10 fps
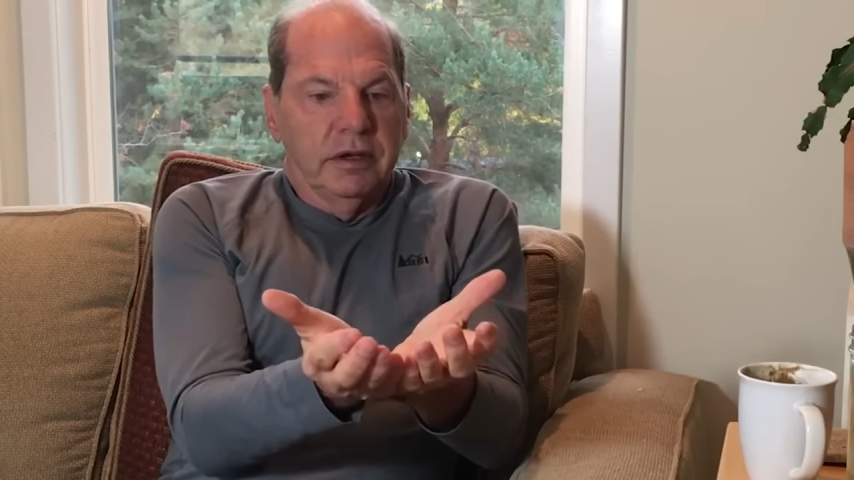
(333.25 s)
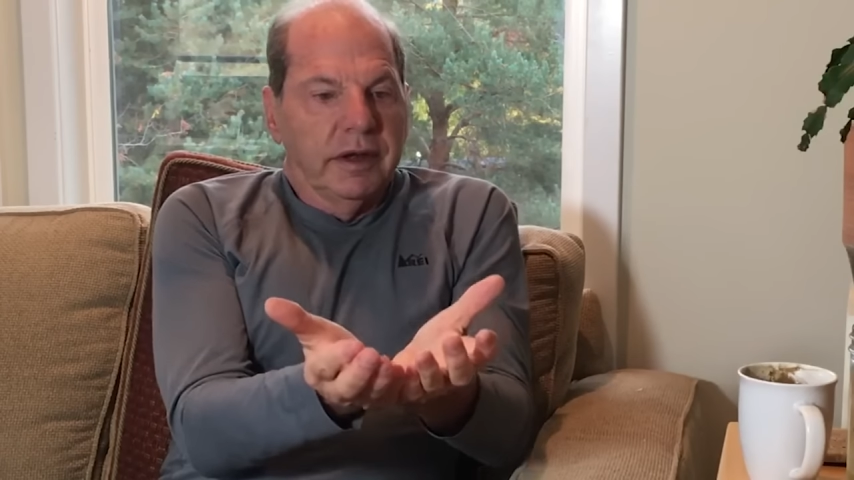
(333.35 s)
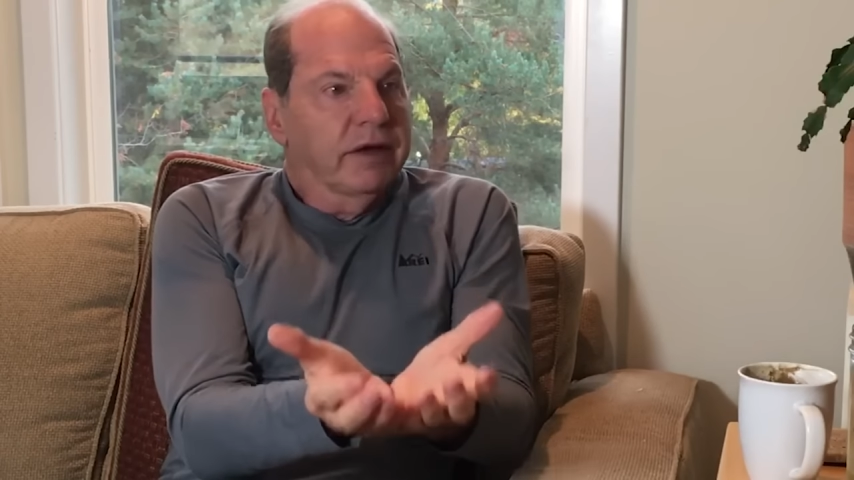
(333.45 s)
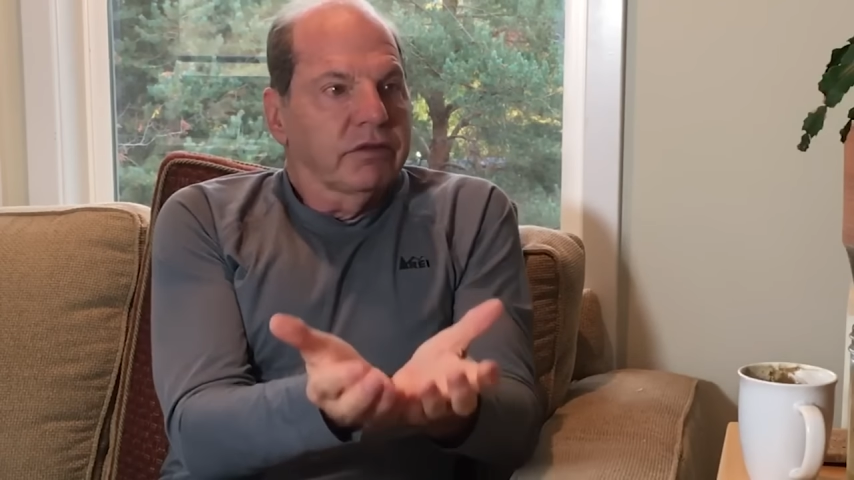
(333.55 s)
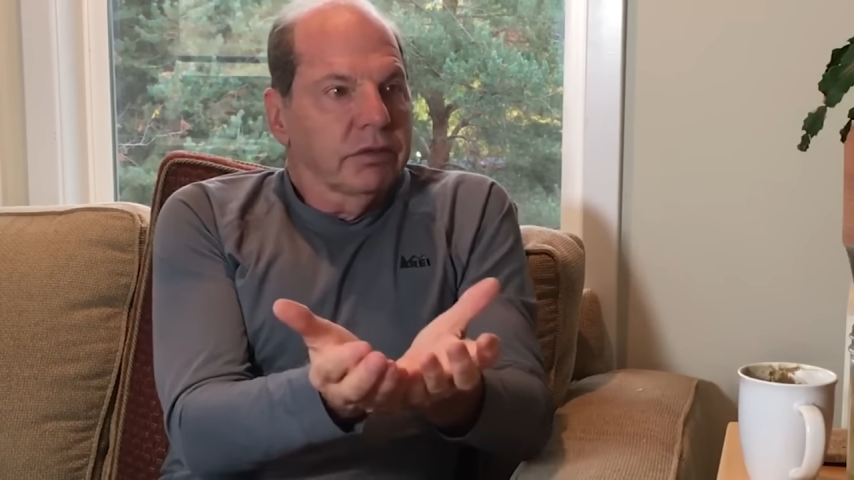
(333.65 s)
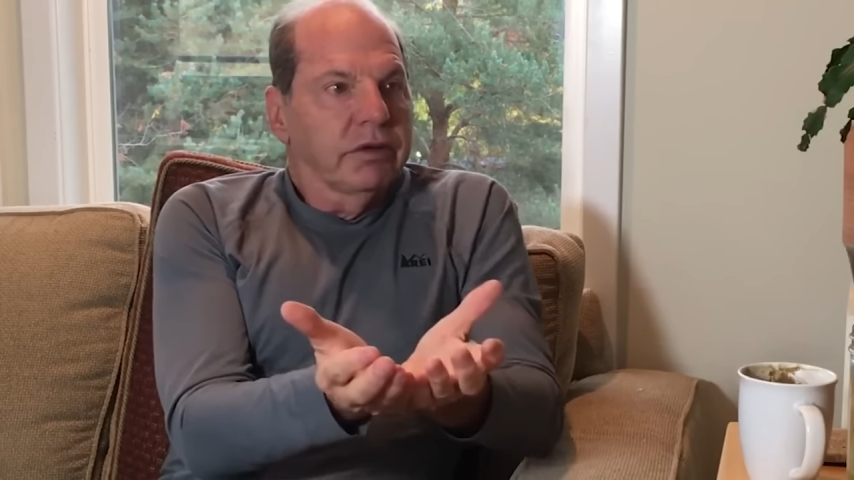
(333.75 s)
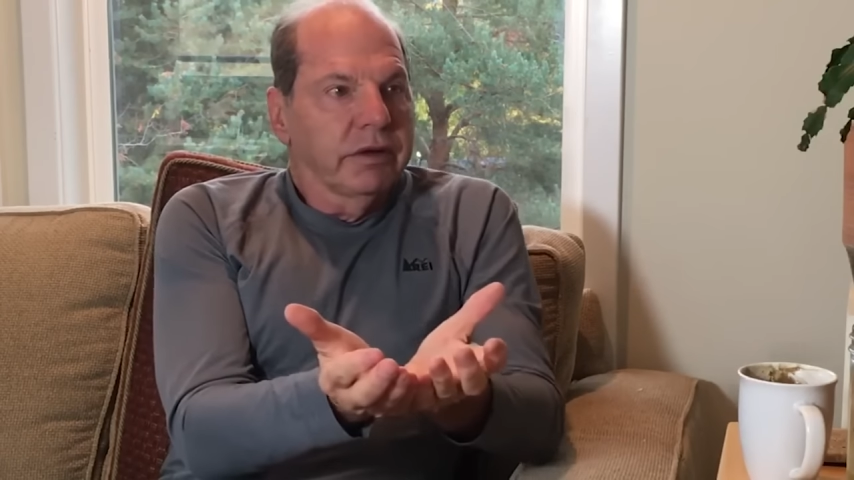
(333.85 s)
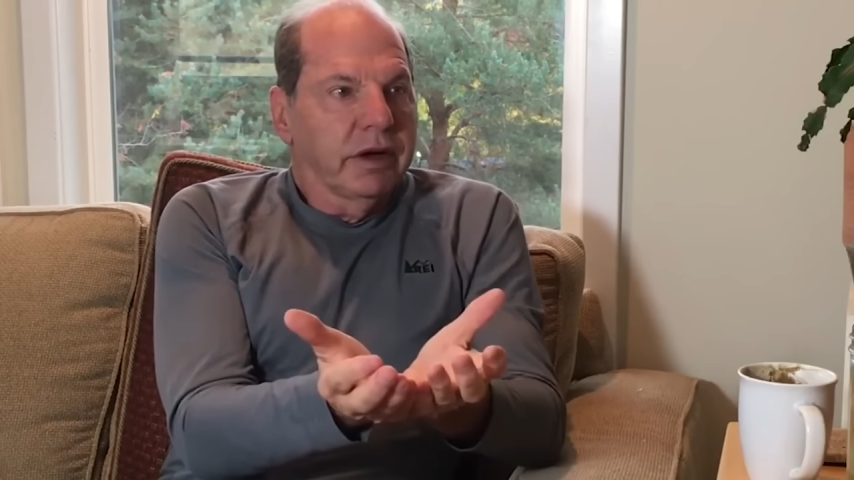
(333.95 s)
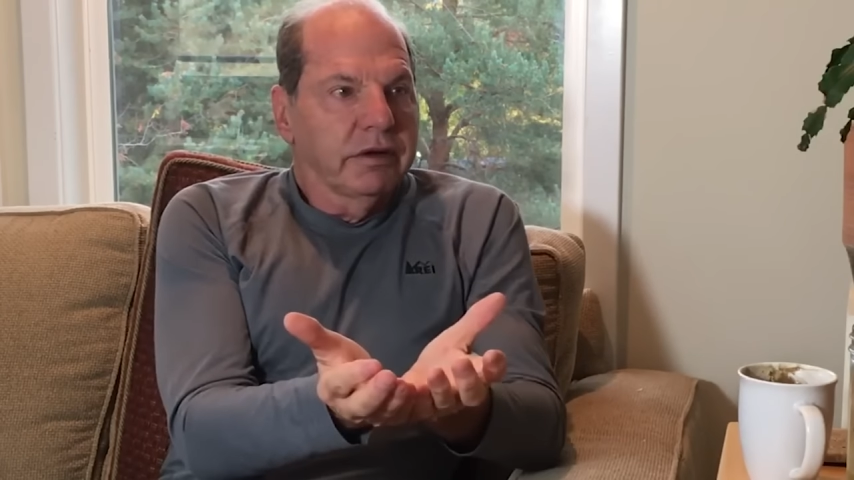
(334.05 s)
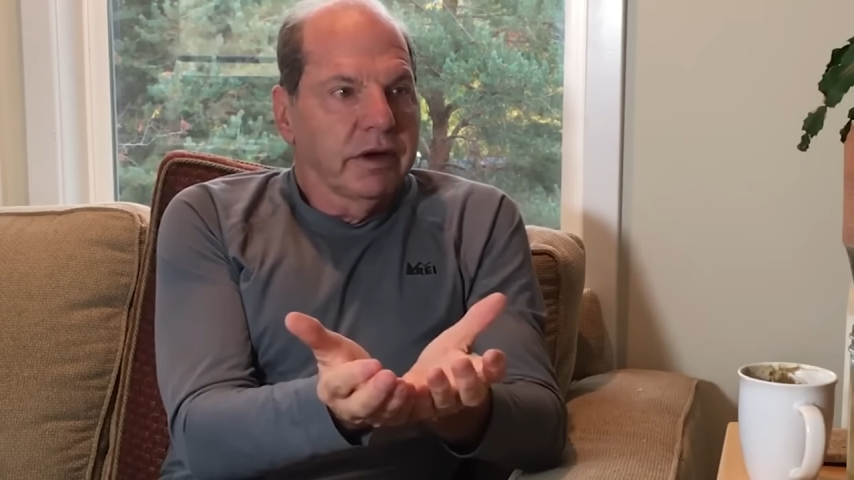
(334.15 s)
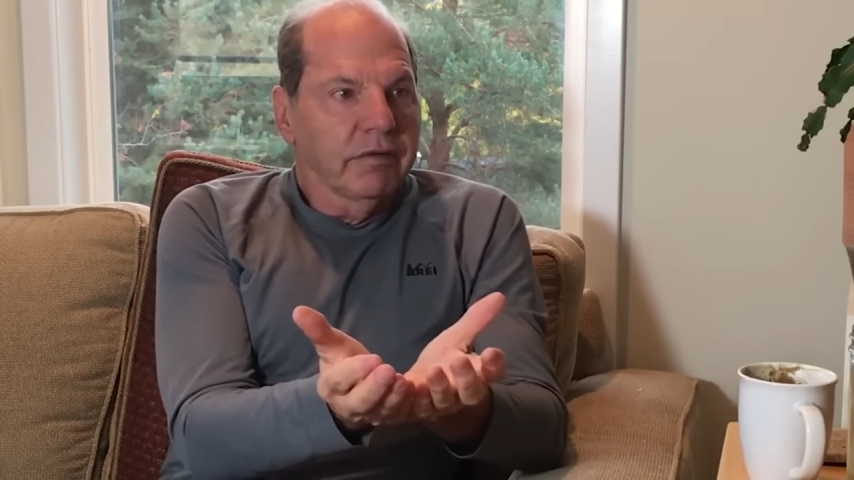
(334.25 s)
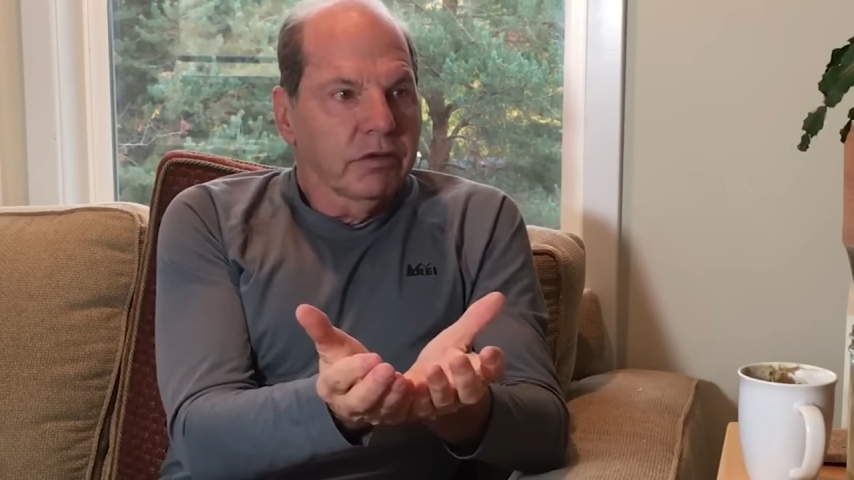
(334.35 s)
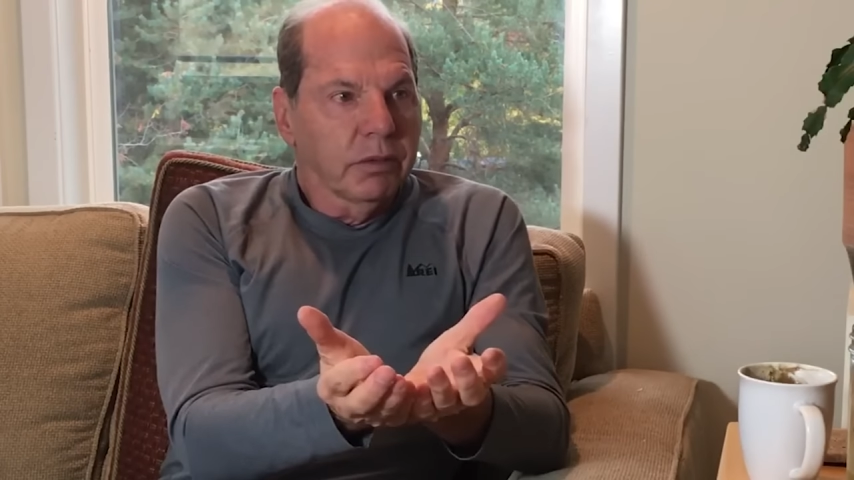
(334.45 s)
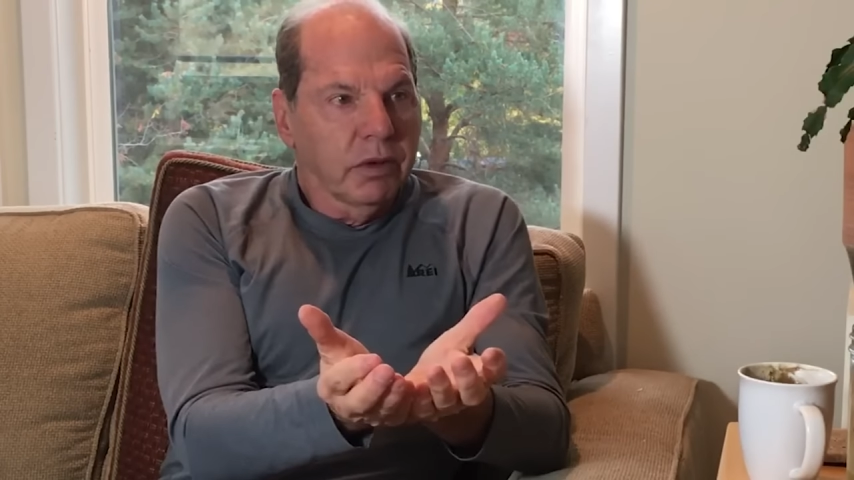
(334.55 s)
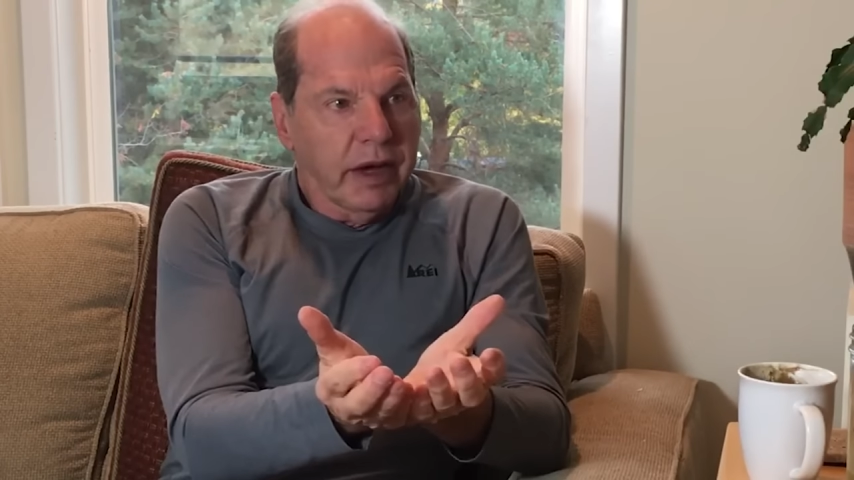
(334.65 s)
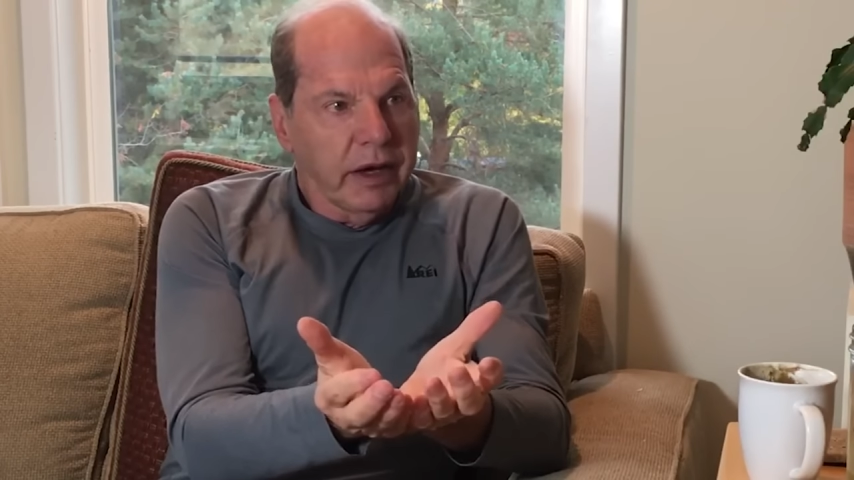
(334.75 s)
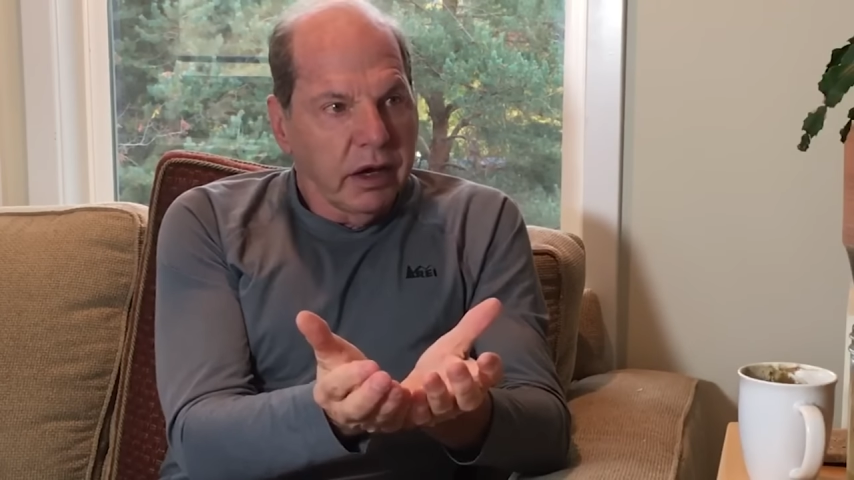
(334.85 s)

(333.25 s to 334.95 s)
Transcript: that's really uncomfortable to hang